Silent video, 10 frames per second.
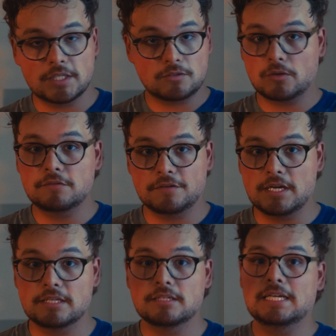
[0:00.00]
That's totally
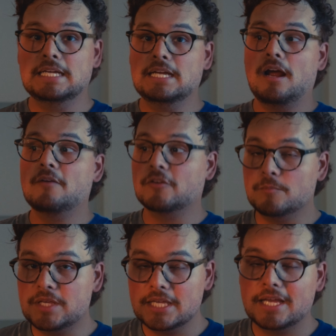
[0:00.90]
fine. For
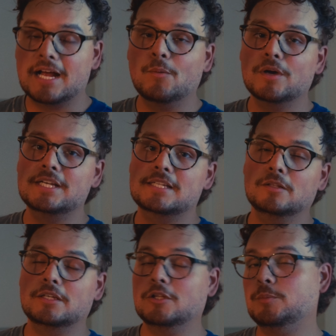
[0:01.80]
me, I wanted it to
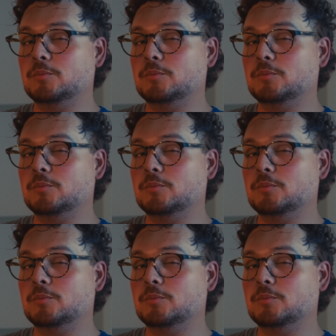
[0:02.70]
look a little bit